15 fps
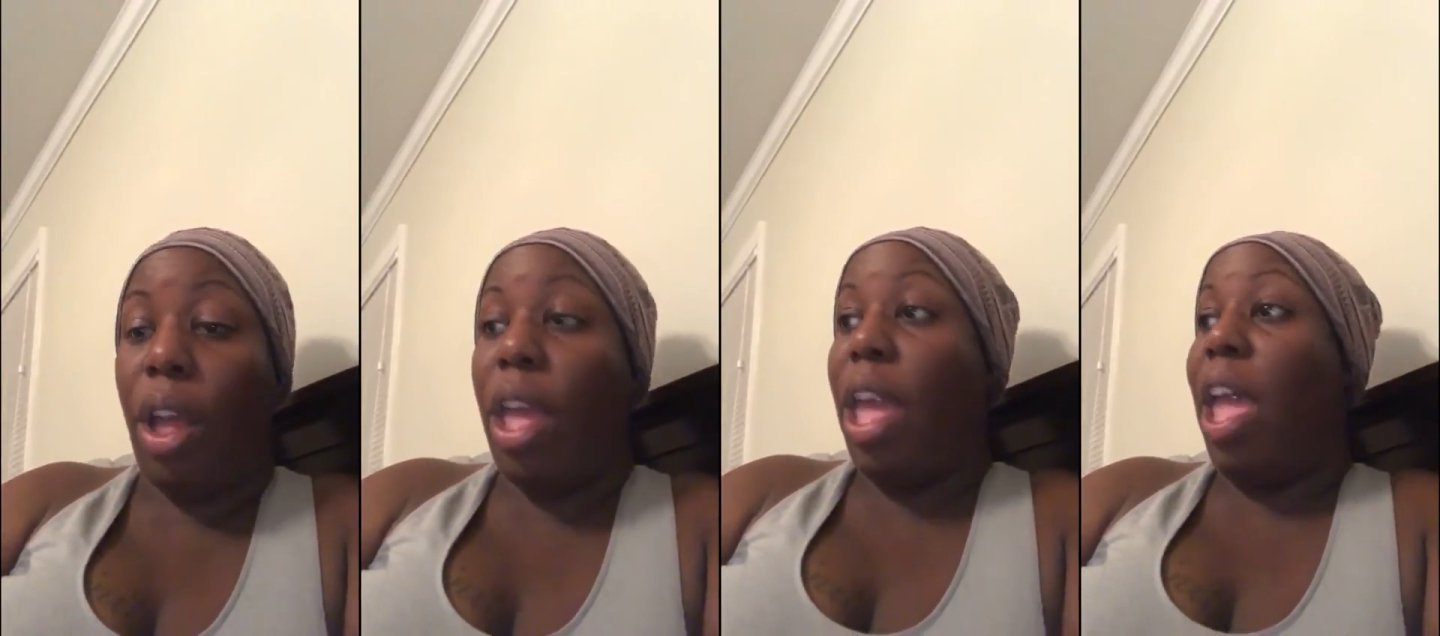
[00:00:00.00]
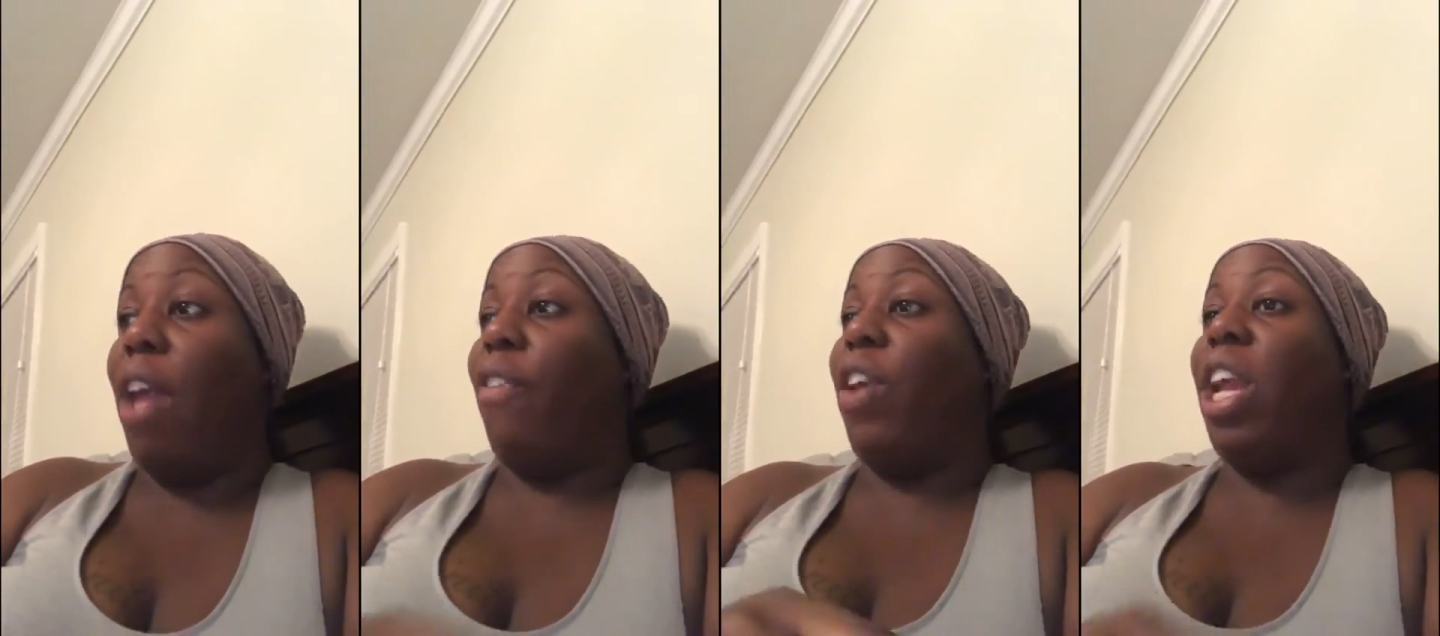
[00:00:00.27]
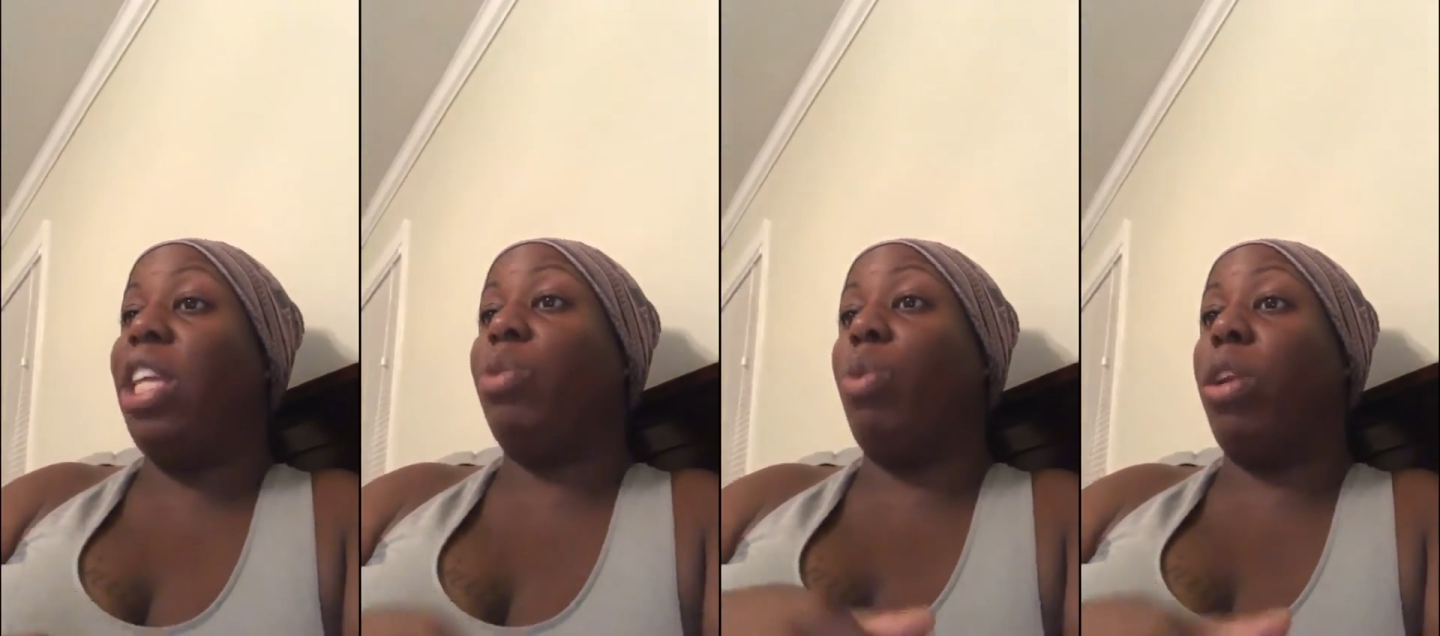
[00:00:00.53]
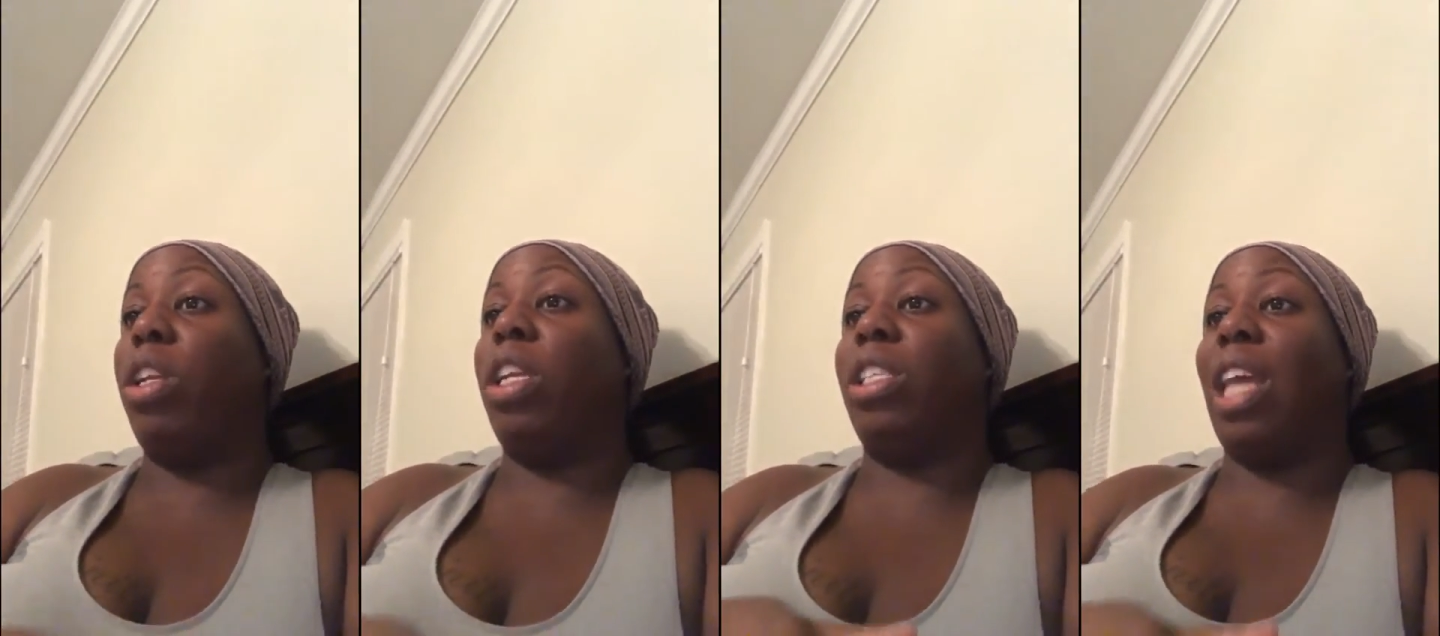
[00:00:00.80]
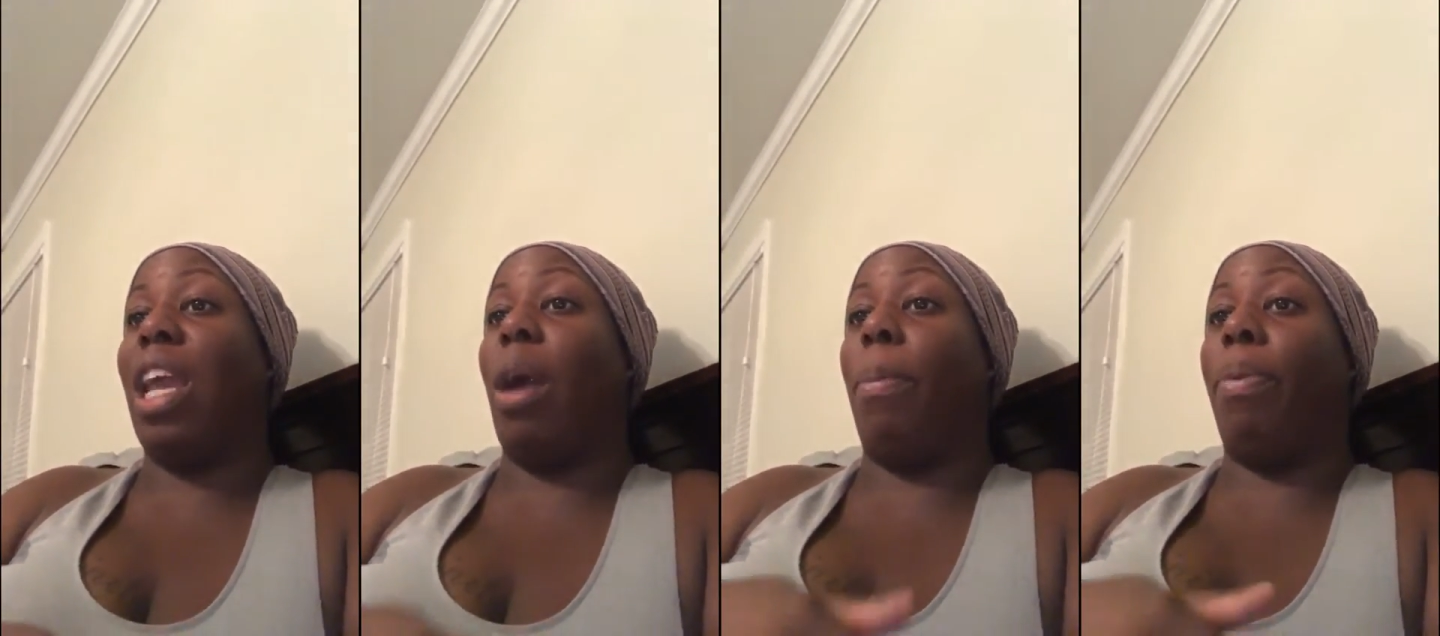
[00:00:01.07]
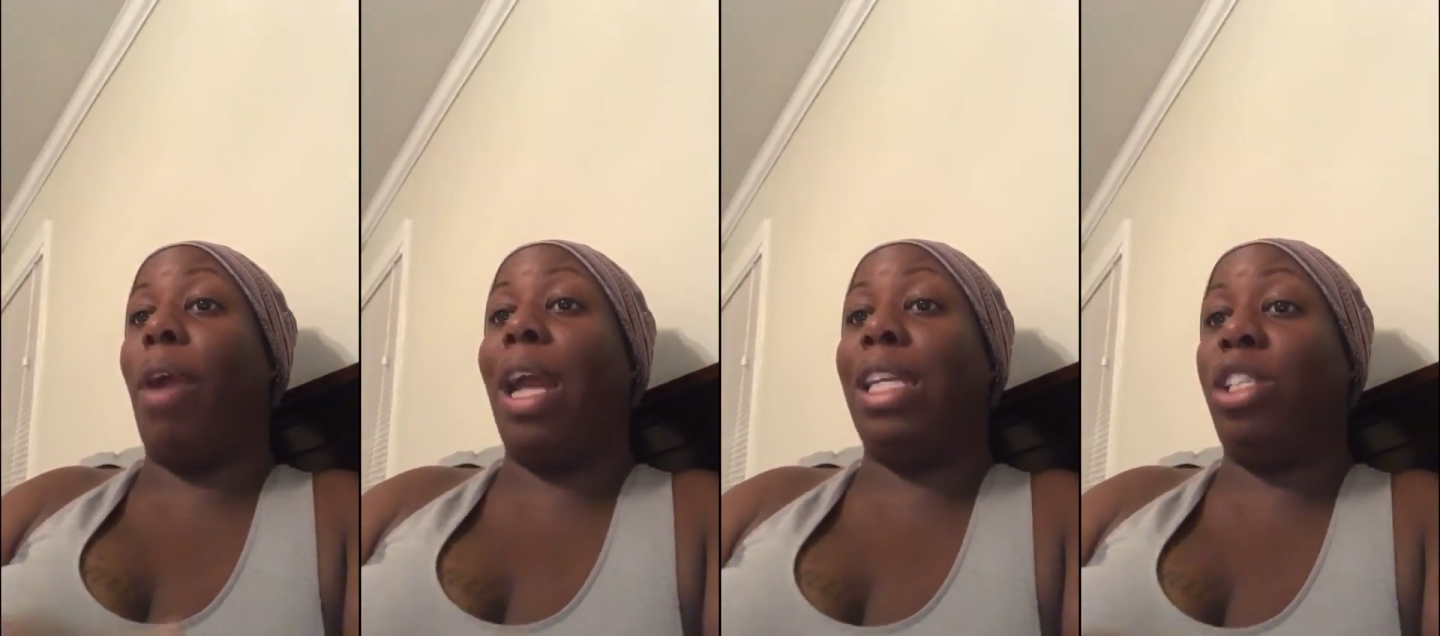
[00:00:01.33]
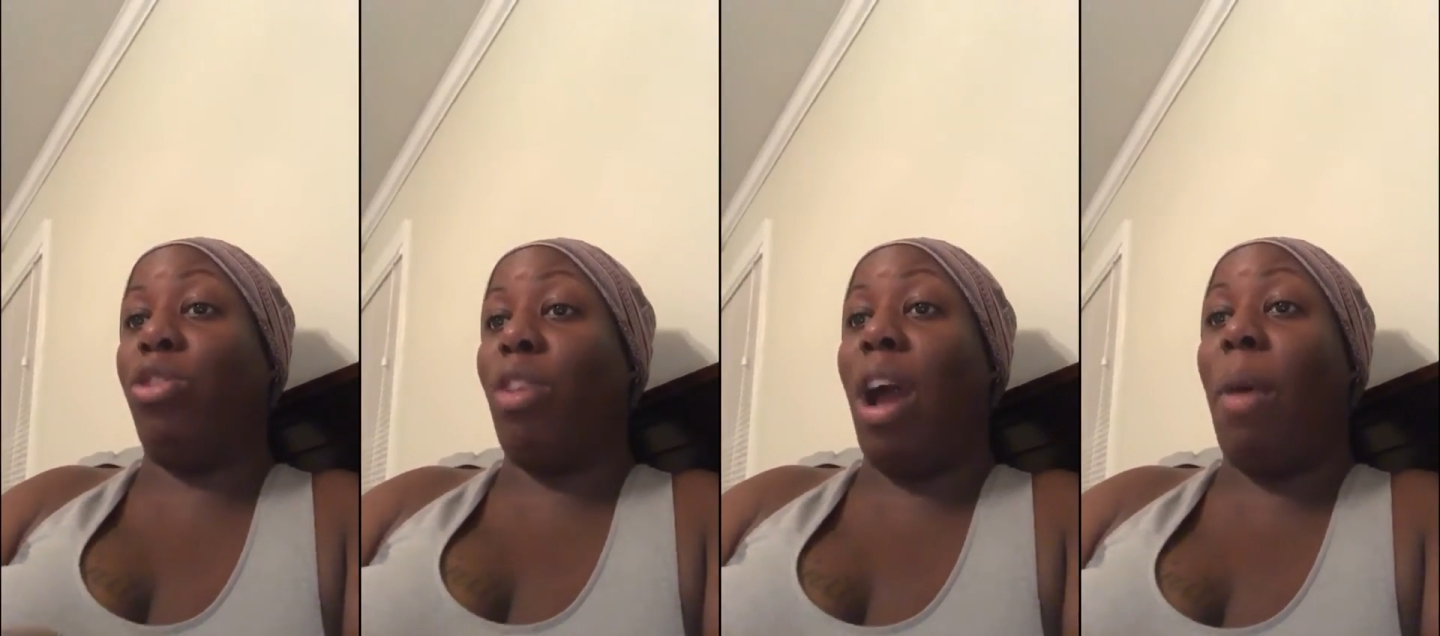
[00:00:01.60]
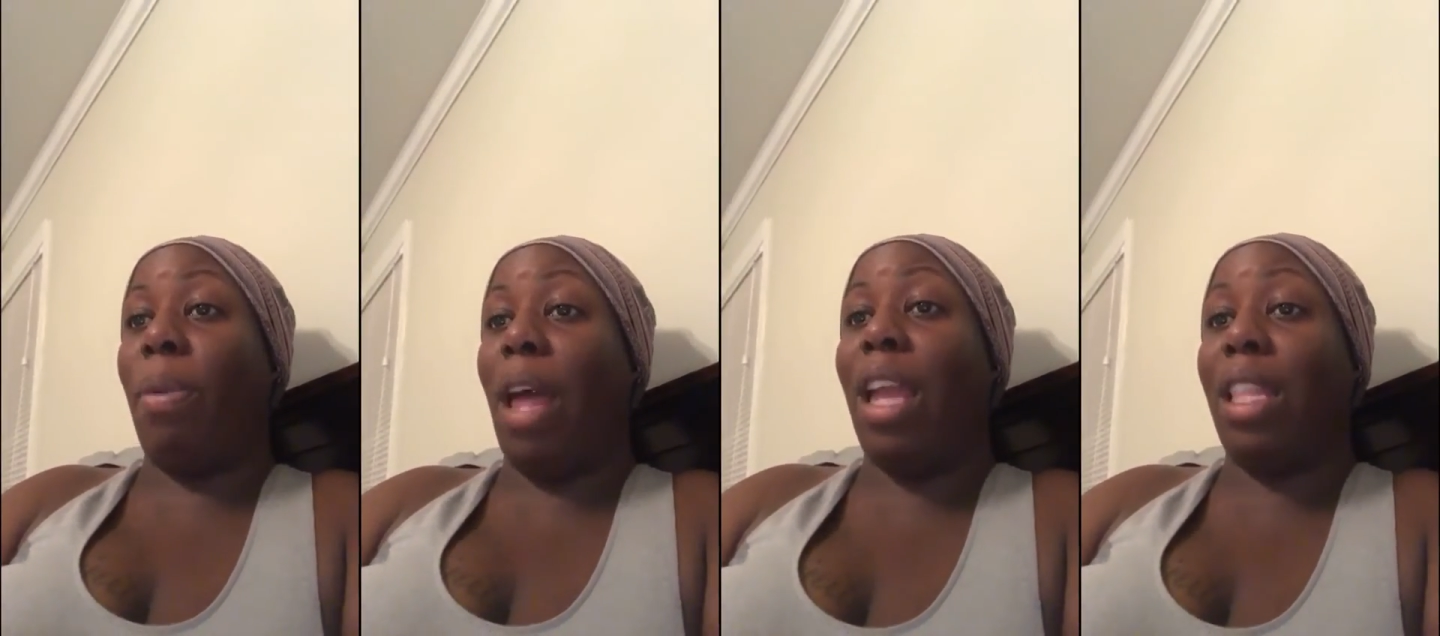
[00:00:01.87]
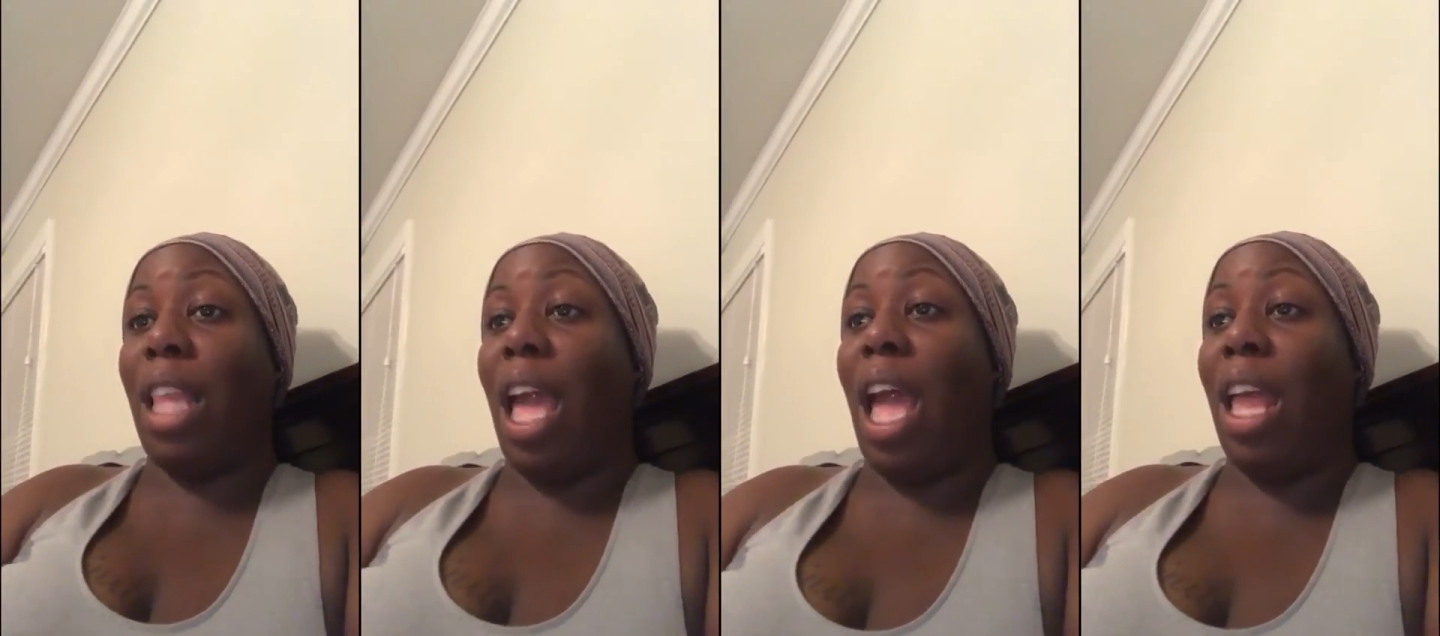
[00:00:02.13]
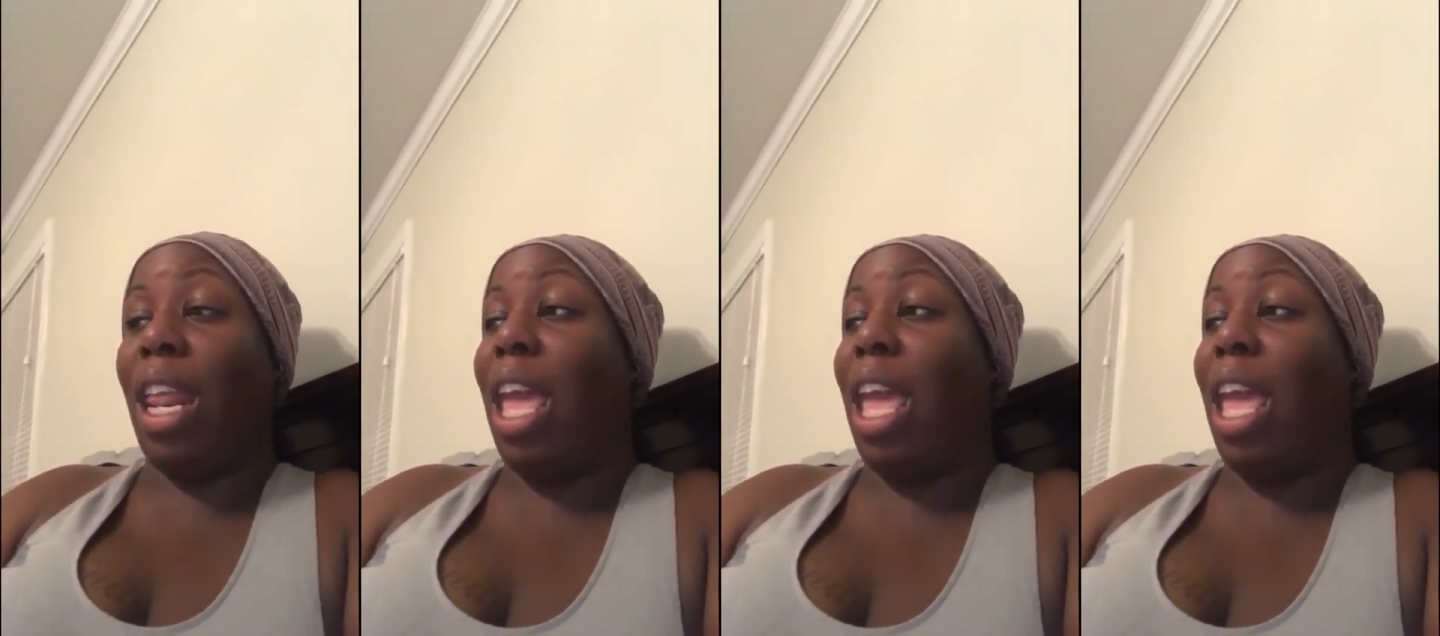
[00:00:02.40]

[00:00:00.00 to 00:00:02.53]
If he's willing to take a price drop like that,